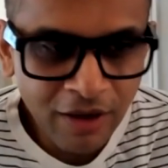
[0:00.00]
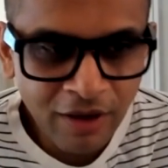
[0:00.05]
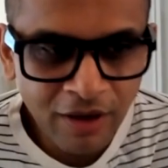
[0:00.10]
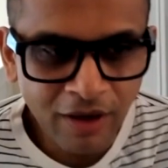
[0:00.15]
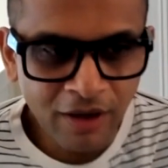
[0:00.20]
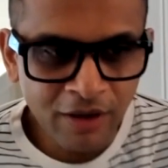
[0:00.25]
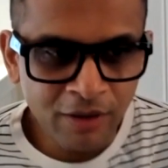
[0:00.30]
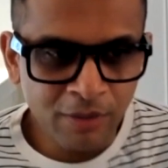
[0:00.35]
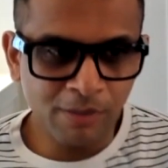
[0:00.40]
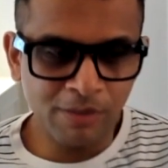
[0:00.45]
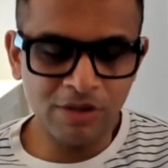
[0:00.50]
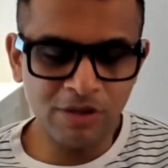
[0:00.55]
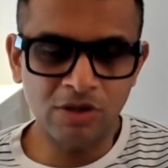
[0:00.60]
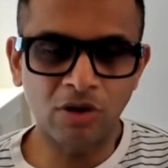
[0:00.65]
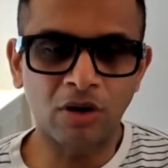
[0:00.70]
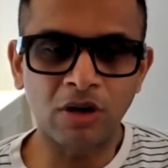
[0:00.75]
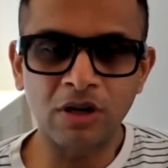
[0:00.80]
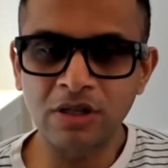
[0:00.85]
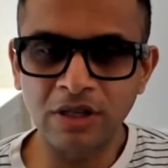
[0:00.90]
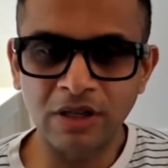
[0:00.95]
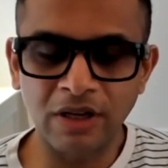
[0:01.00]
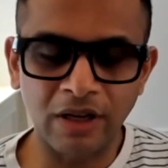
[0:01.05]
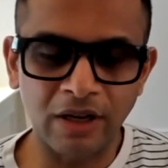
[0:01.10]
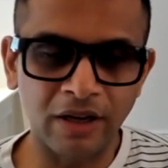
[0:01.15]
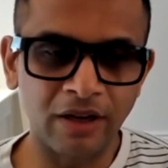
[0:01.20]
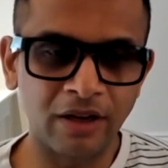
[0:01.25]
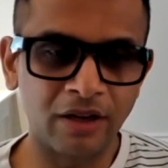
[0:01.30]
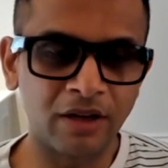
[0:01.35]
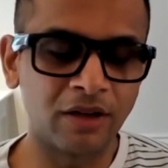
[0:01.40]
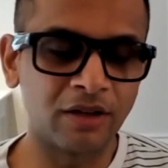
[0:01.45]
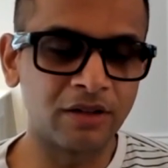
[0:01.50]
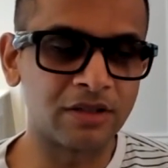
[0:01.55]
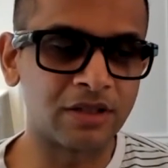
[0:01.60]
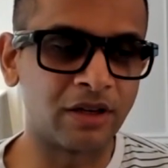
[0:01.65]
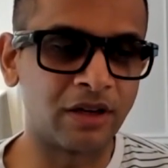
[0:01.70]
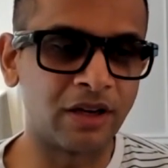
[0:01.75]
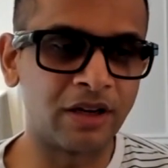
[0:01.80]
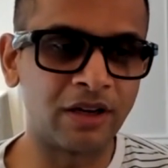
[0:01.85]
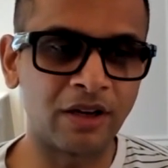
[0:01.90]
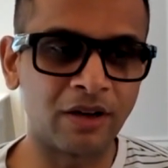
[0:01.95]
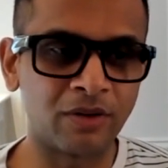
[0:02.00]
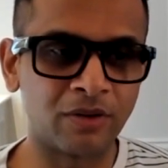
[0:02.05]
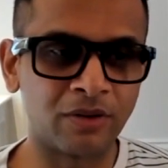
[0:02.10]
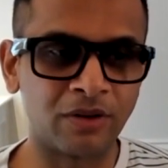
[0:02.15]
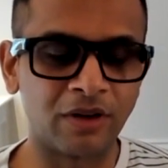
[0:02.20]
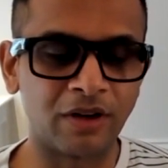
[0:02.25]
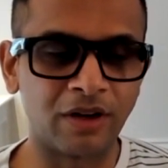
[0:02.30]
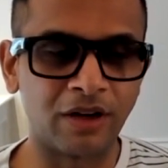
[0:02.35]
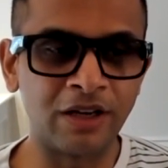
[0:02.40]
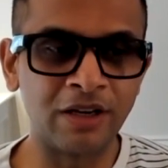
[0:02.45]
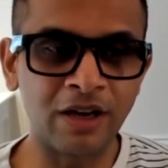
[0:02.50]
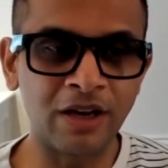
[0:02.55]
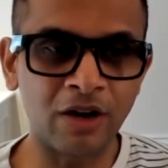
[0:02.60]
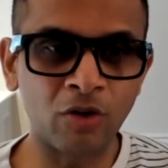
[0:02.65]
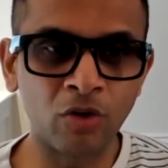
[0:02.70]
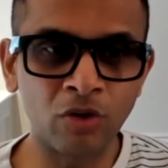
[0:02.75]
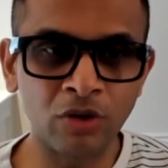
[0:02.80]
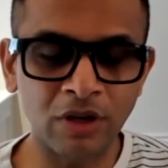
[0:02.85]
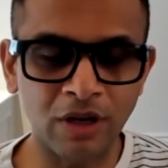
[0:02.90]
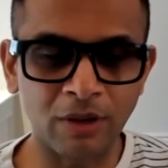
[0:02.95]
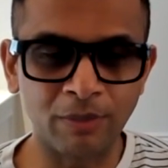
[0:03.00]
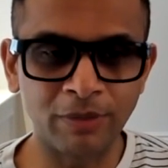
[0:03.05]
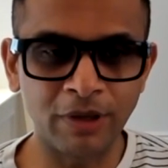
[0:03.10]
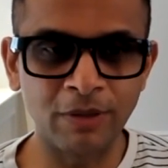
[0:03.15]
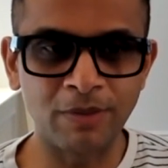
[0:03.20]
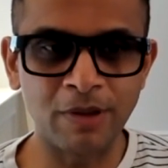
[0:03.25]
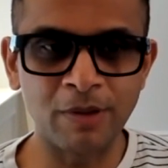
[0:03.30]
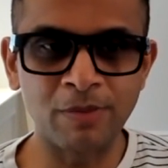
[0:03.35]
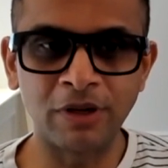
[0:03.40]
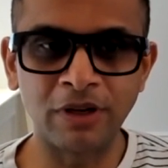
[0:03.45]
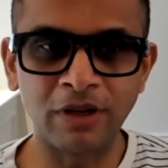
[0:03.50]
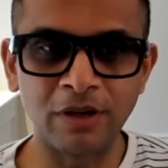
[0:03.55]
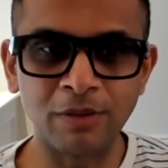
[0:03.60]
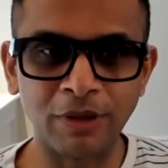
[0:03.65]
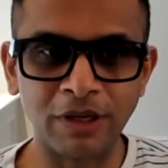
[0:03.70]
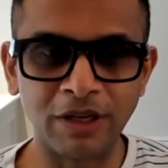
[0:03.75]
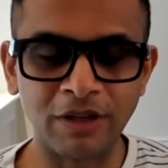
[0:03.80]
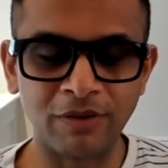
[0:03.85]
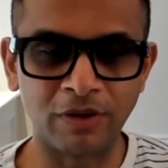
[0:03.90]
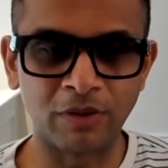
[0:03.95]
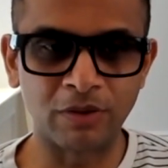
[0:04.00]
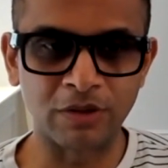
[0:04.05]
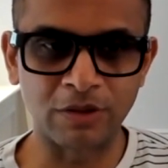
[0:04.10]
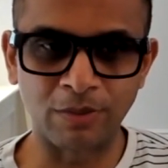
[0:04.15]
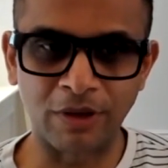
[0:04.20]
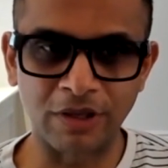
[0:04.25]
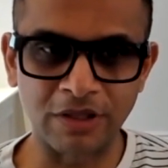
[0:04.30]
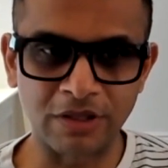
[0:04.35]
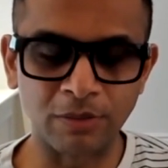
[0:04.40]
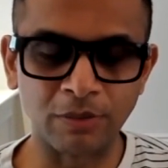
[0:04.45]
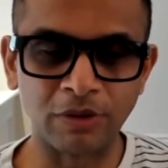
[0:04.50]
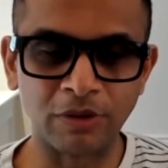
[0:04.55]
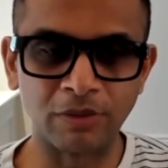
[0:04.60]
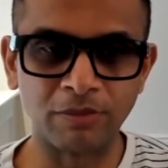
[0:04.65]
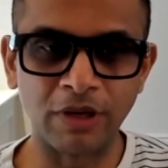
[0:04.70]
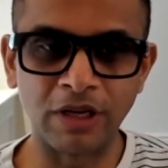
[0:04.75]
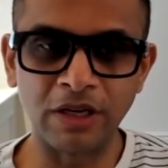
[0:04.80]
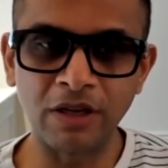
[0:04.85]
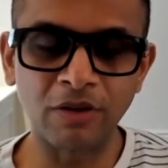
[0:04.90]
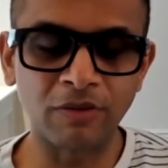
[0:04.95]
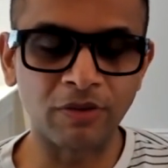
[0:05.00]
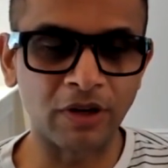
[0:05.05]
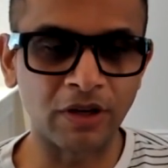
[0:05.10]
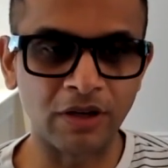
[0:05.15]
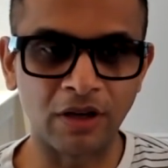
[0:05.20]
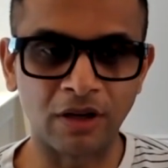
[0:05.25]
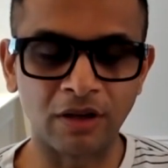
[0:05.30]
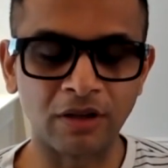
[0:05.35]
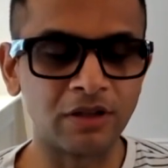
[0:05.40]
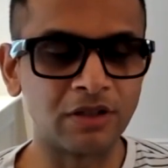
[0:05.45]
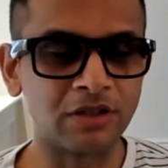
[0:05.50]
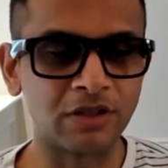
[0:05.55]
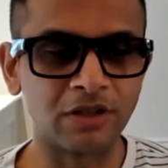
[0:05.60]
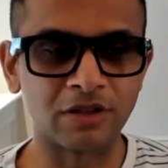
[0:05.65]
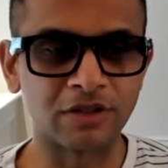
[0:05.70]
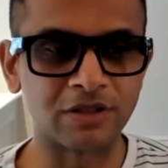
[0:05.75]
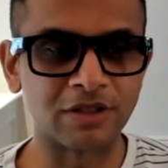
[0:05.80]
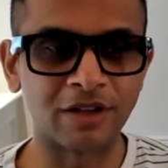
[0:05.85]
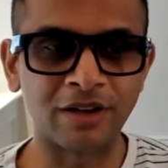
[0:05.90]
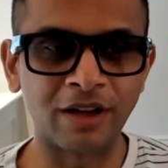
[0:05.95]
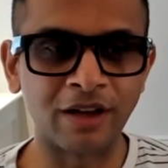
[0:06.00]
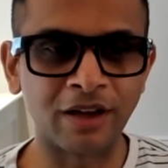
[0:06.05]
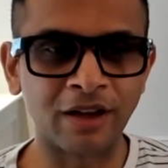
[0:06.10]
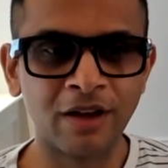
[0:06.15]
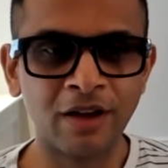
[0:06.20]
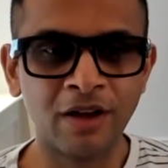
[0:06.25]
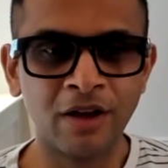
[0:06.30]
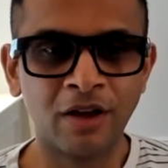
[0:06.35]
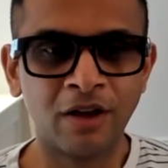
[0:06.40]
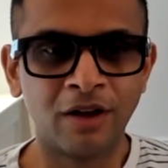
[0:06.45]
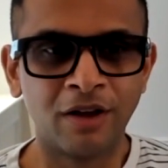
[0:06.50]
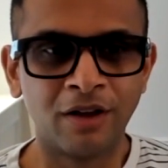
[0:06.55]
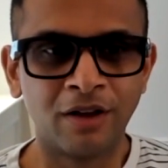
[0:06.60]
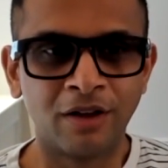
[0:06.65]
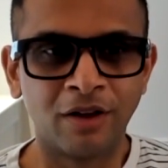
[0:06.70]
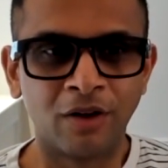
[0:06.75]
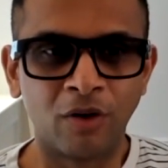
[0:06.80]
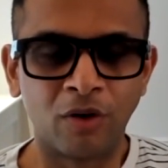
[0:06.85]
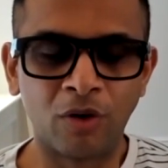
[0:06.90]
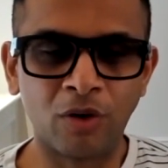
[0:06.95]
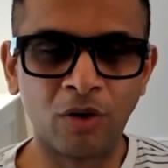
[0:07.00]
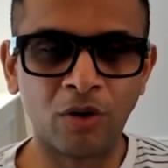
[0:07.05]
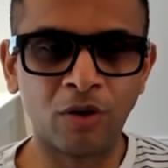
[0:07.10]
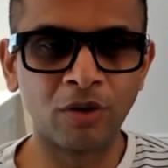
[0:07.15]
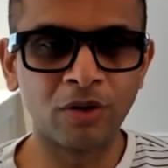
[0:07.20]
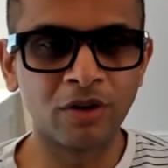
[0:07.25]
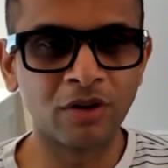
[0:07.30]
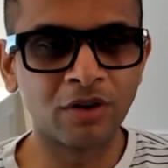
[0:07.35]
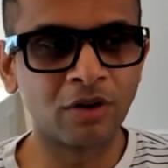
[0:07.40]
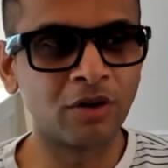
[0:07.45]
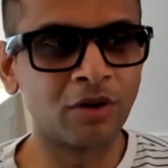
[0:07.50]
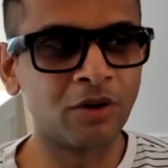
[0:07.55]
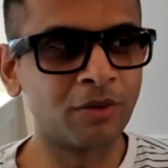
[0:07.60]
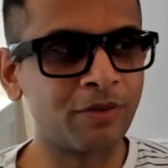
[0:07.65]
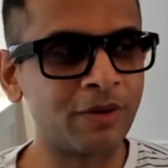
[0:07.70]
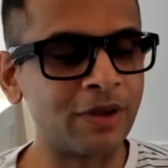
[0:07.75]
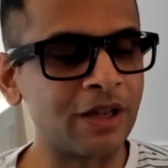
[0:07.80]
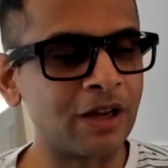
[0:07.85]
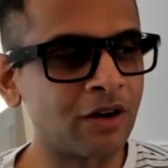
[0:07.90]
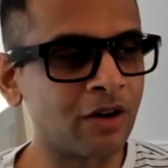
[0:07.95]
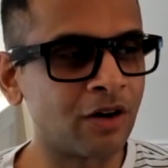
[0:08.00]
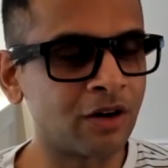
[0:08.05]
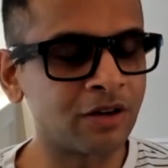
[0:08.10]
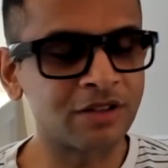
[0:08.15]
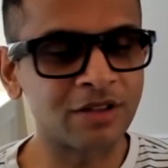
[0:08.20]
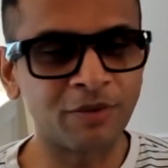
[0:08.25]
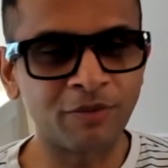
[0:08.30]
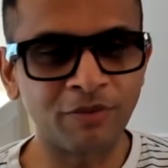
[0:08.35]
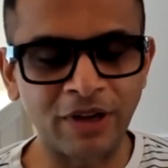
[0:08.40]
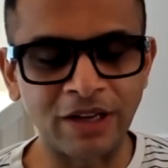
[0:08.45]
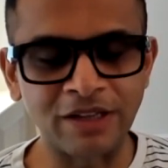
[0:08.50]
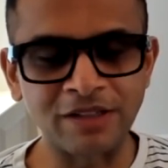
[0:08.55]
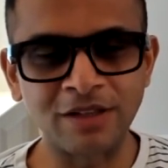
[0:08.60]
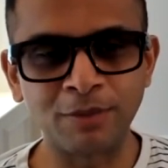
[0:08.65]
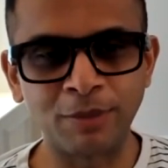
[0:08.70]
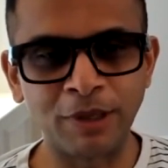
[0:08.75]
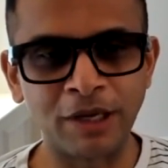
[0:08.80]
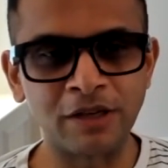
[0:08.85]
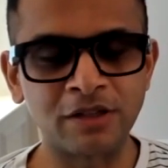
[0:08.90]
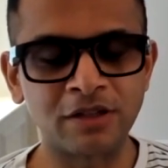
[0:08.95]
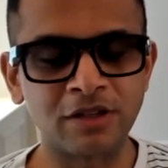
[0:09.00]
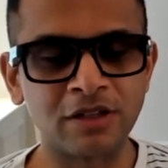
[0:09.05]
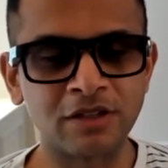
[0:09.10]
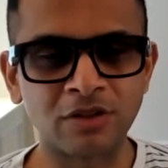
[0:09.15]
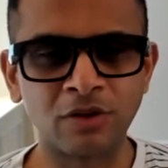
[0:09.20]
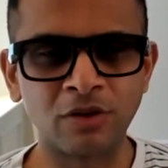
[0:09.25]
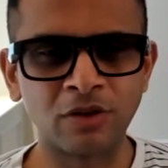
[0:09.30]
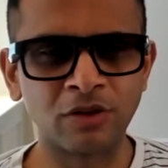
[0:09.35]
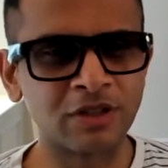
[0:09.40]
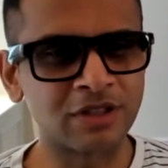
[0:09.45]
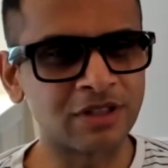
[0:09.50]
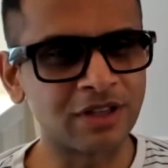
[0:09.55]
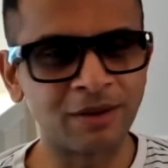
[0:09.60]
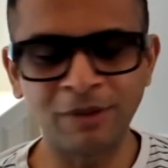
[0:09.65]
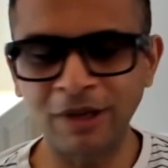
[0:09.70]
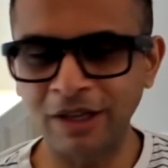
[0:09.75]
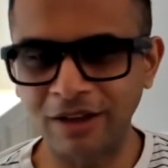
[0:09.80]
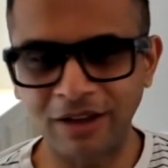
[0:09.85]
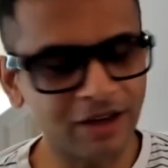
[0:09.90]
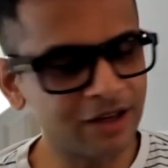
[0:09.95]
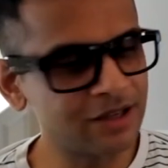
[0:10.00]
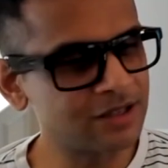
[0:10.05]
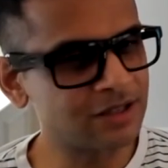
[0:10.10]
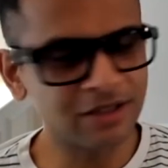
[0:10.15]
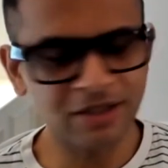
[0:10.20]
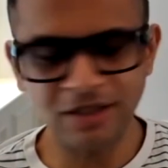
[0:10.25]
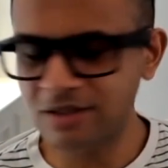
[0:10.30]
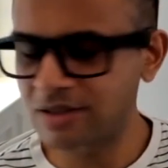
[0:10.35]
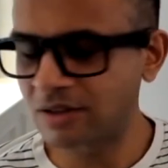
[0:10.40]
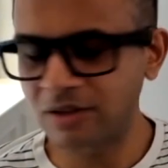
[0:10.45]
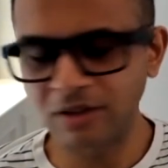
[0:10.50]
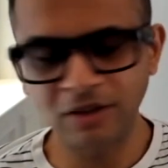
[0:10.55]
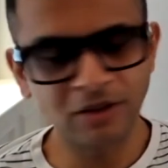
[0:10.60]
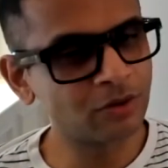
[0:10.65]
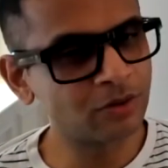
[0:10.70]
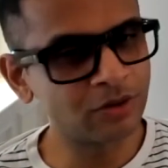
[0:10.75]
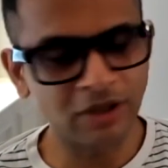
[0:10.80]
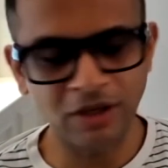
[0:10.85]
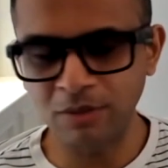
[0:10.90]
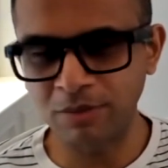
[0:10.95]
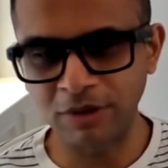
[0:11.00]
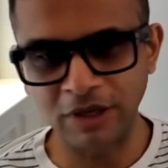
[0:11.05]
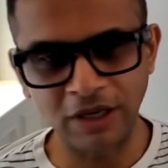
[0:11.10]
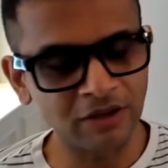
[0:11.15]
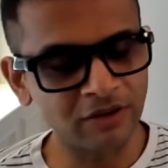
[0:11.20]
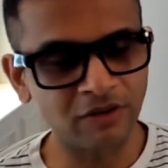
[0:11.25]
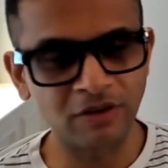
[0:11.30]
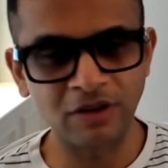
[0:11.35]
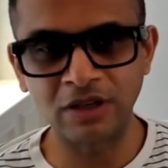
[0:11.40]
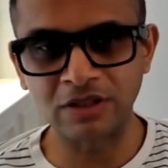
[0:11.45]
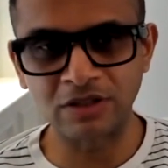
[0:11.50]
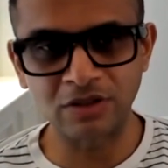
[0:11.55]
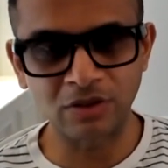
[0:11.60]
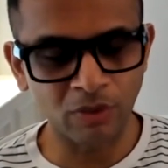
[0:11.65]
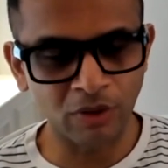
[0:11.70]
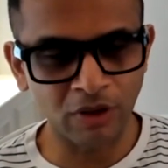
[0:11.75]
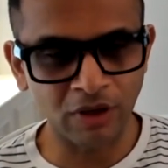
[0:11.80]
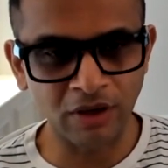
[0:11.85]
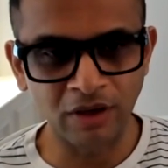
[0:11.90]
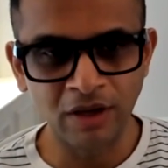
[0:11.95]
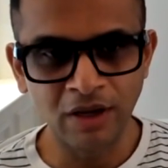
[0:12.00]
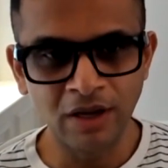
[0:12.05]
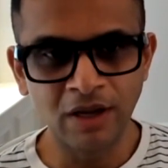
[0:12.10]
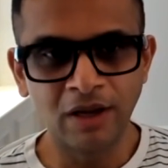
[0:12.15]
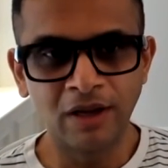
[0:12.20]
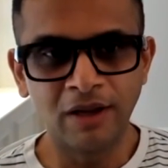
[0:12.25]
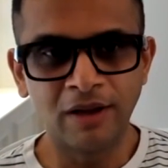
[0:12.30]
And I remember George and I sitting down in our own company, people didn't believe it was possible. Many of our young engineers, they're like, oh, we are not some fancy PhDs to do this. I'm like, guys, this has nothing to do with any PhD and so on.